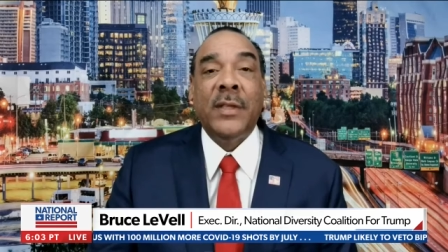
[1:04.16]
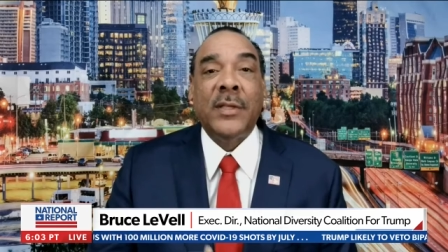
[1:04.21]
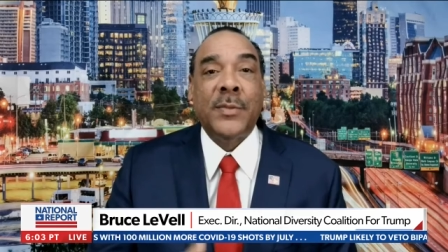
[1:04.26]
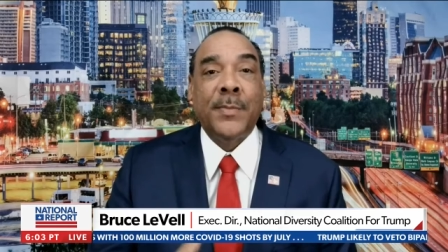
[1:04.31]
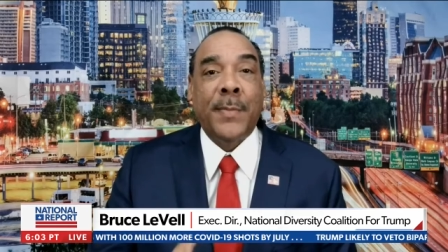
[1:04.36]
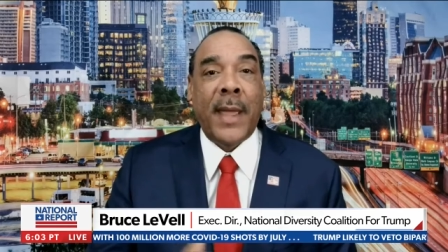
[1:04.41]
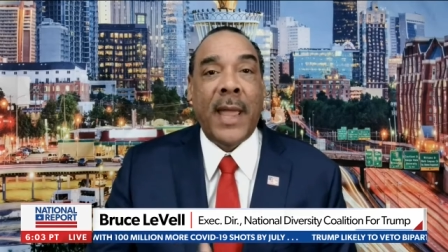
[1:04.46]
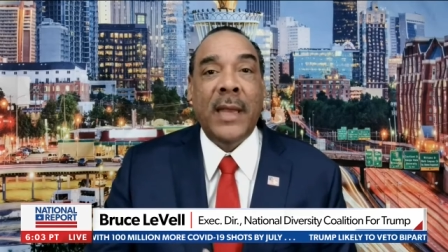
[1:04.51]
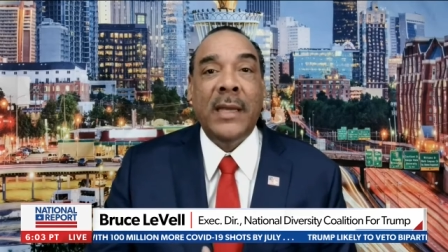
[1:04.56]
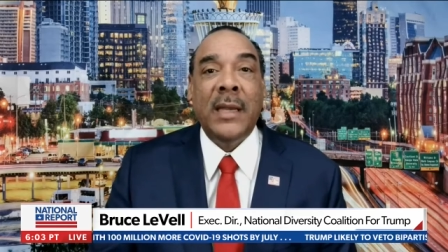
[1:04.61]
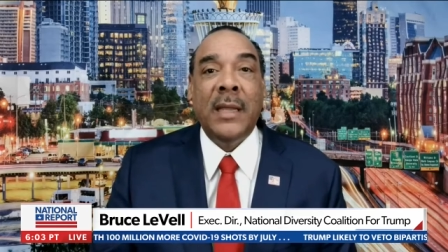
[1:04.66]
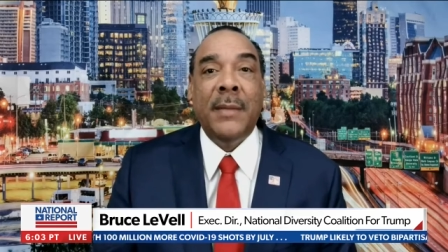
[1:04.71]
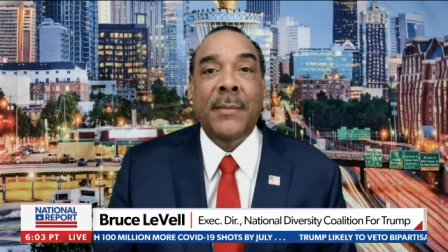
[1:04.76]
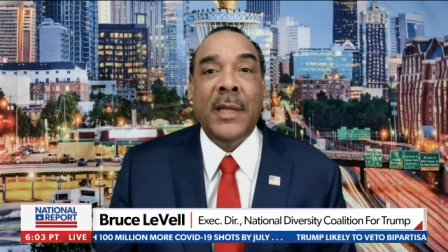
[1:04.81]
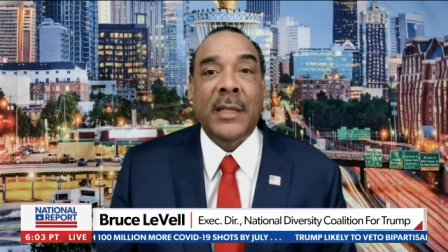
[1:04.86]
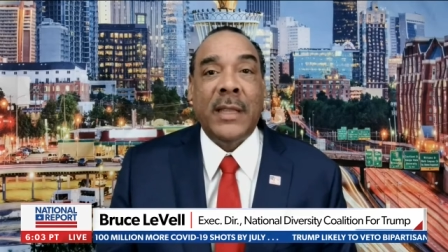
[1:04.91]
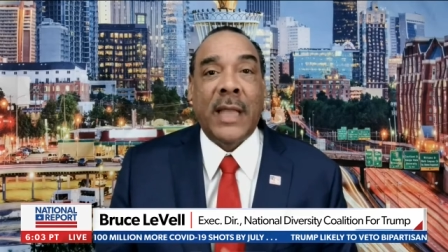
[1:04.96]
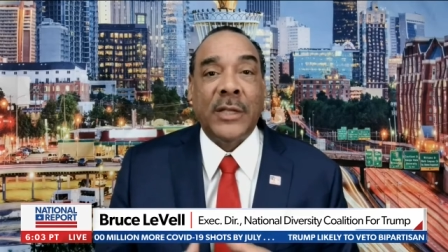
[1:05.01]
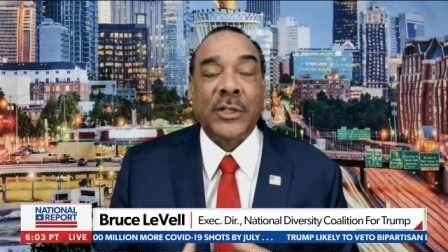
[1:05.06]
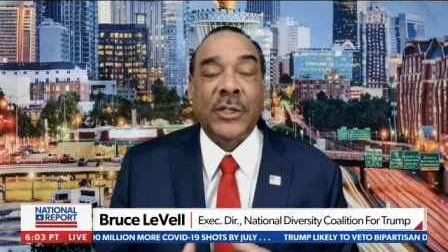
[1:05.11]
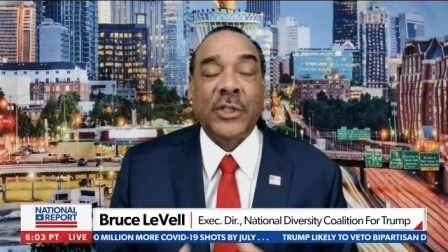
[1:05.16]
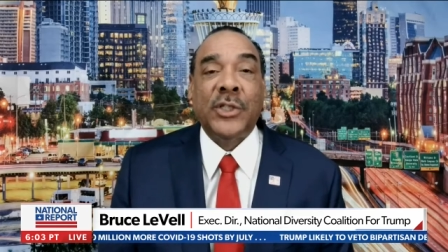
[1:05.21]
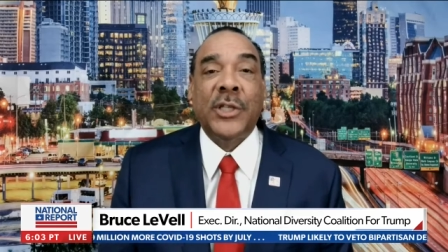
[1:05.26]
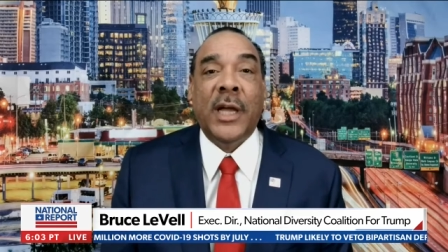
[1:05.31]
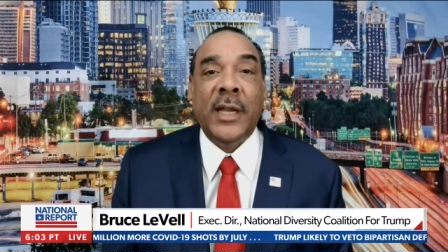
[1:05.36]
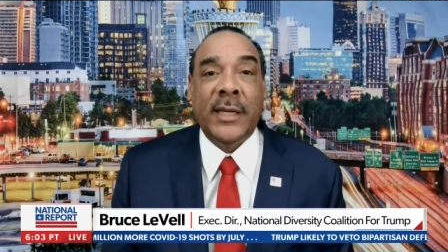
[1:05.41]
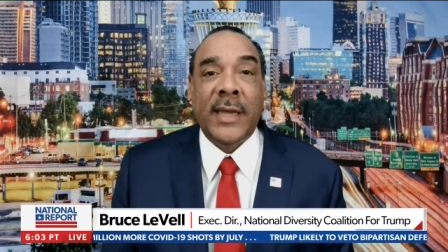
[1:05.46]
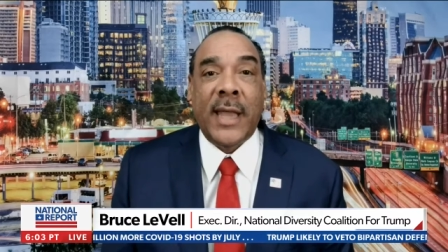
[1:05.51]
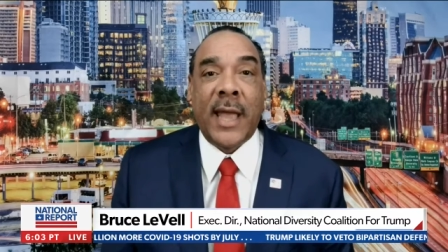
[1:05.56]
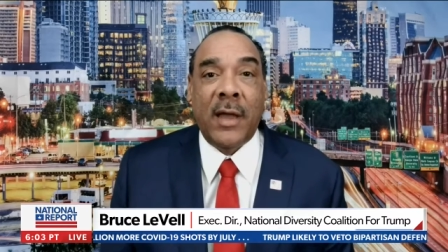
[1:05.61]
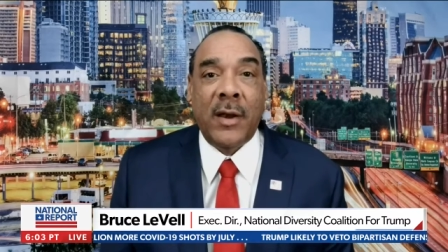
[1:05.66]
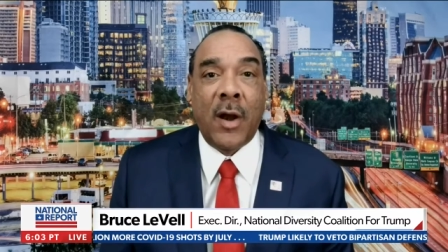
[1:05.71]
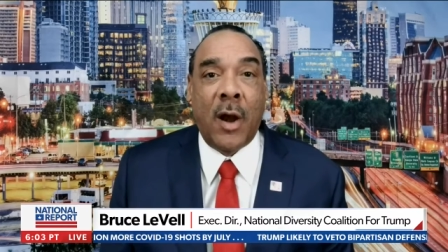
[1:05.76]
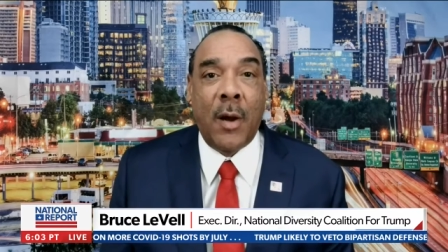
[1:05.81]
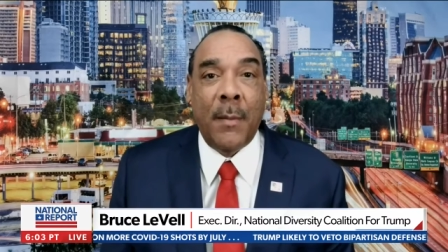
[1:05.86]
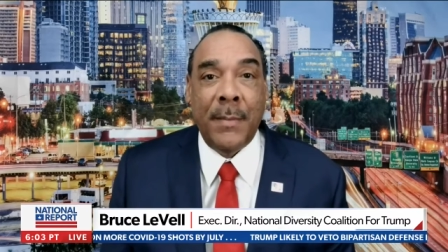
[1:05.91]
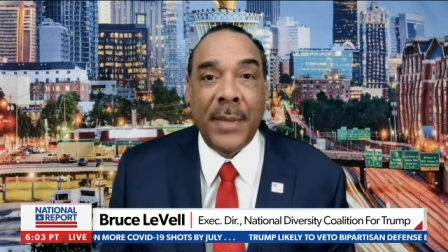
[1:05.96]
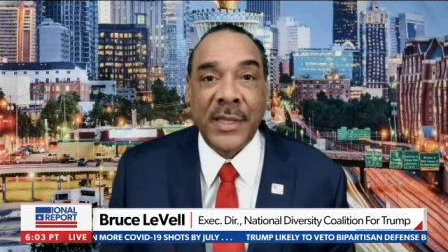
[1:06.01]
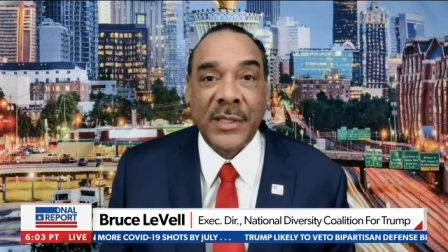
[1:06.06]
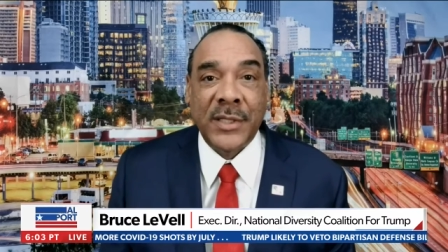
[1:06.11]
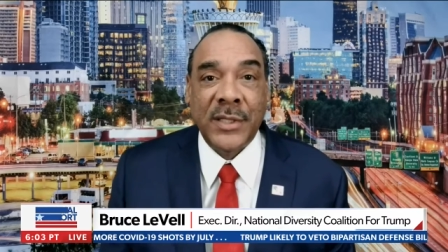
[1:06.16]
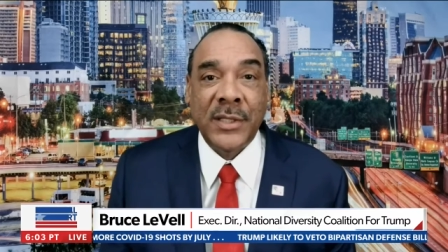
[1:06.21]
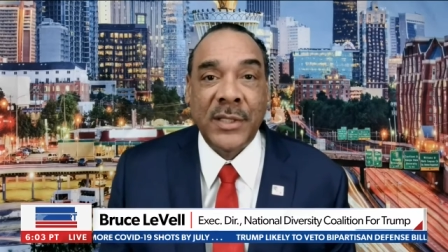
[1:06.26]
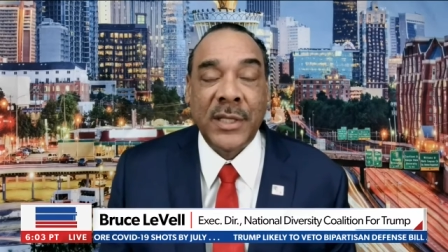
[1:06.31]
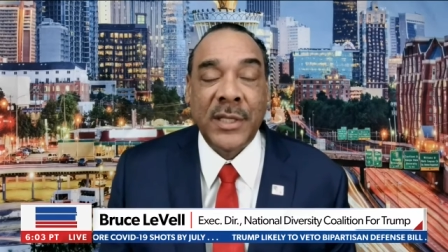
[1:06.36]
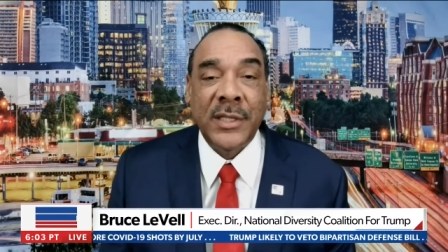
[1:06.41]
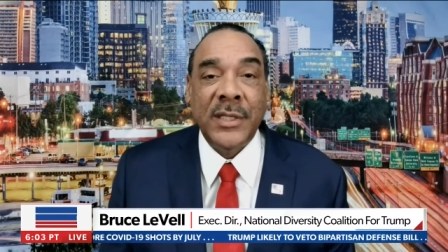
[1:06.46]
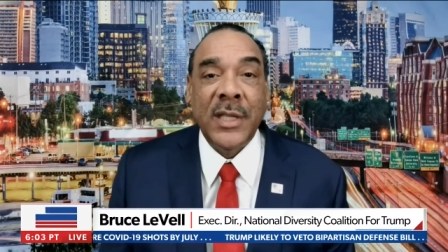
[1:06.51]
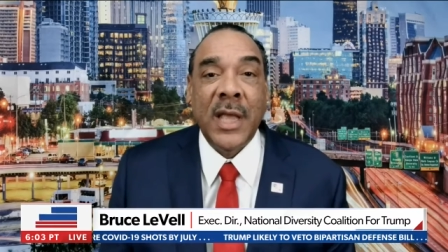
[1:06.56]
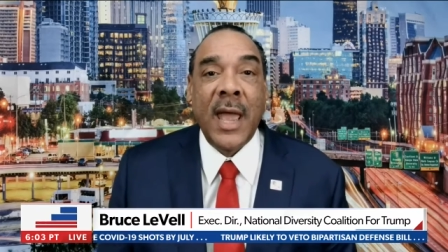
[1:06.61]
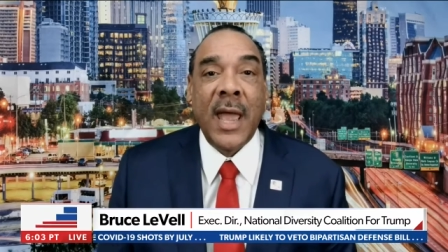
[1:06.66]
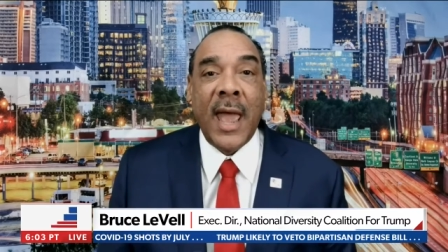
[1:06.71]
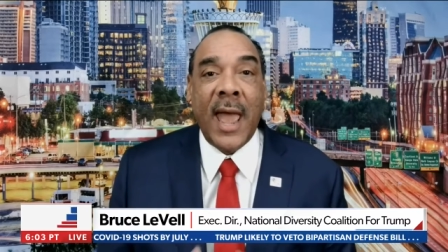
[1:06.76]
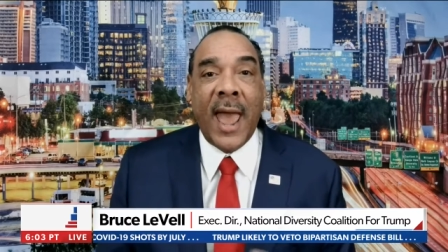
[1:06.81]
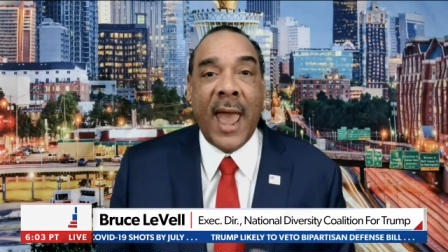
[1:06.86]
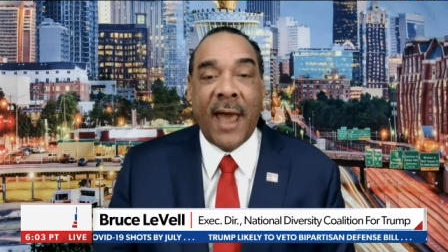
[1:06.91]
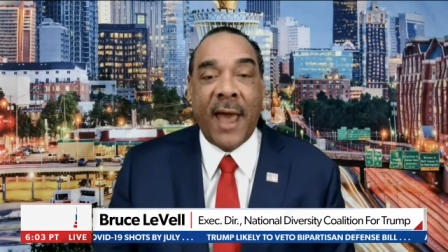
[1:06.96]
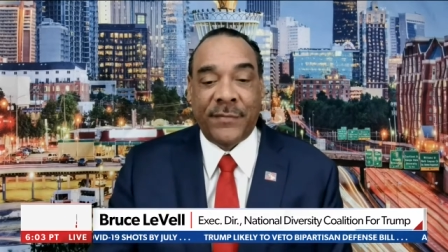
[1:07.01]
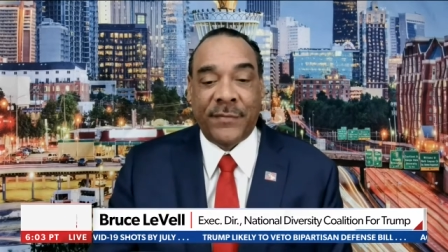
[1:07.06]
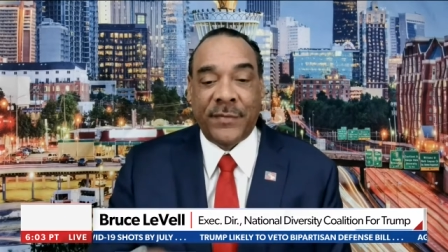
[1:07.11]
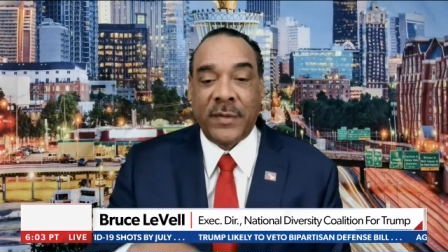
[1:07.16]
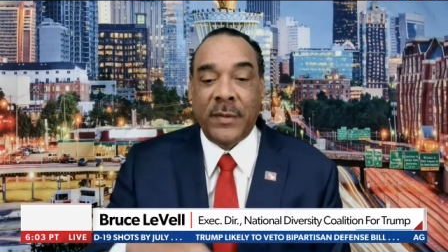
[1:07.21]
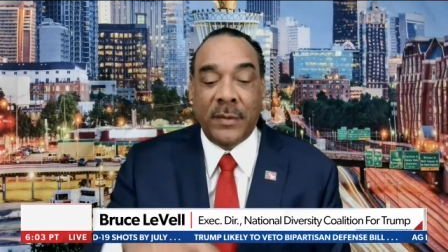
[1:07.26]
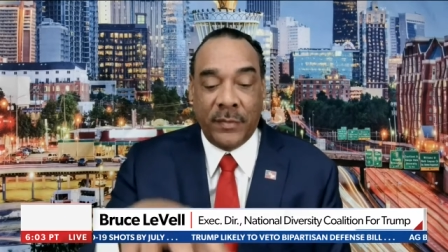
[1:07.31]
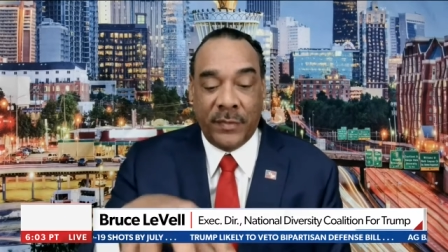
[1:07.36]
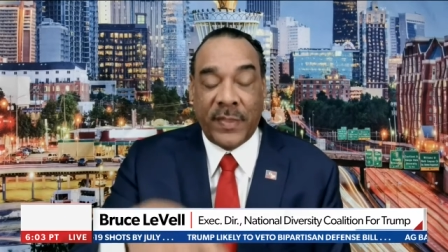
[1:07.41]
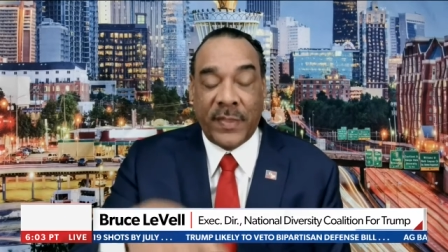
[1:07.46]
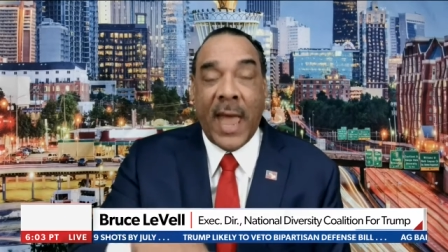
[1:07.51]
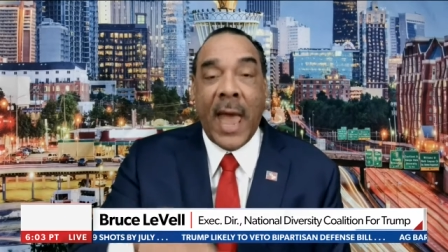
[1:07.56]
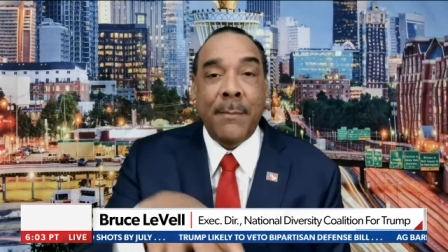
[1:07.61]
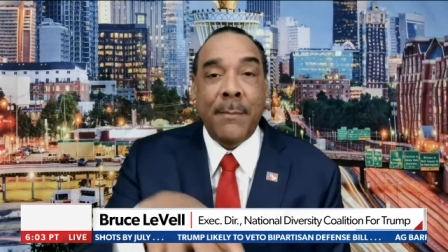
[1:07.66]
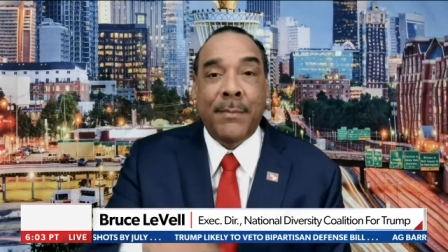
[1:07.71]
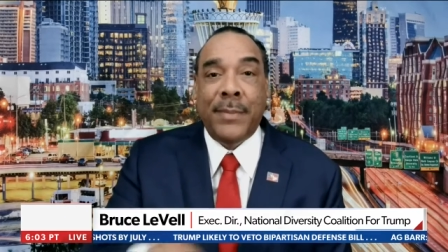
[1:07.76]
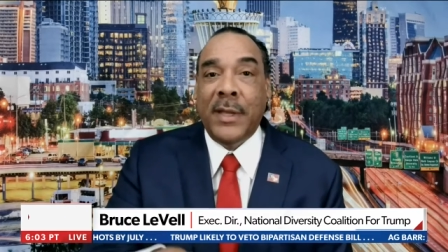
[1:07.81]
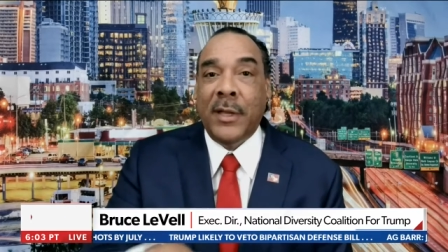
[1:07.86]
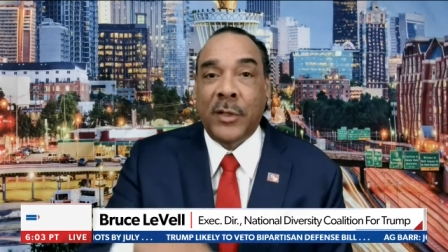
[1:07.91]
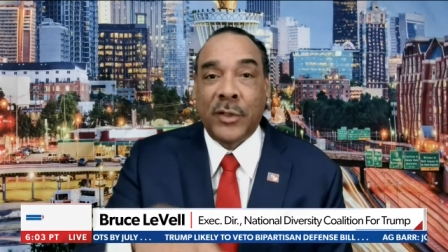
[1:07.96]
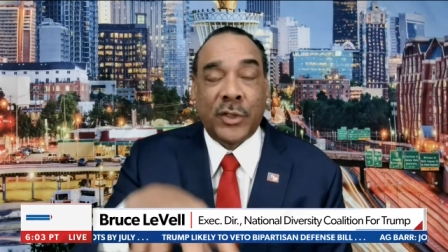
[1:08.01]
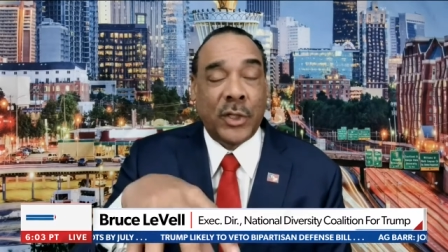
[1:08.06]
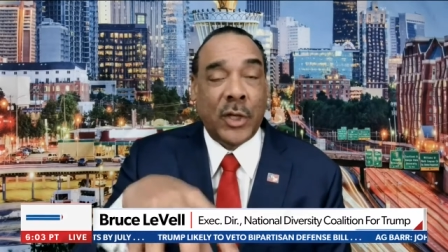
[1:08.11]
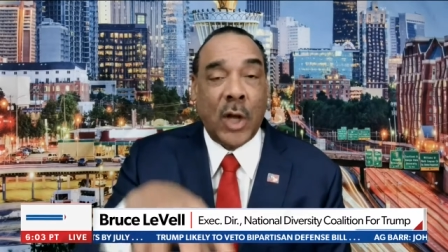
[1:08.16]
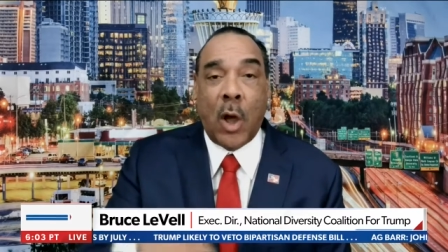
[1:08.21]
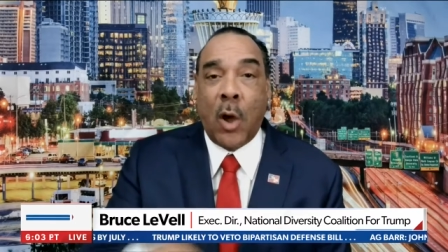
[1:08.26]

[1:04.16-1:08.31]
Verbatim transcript: this pandemic that shut down our businesses have to that bill should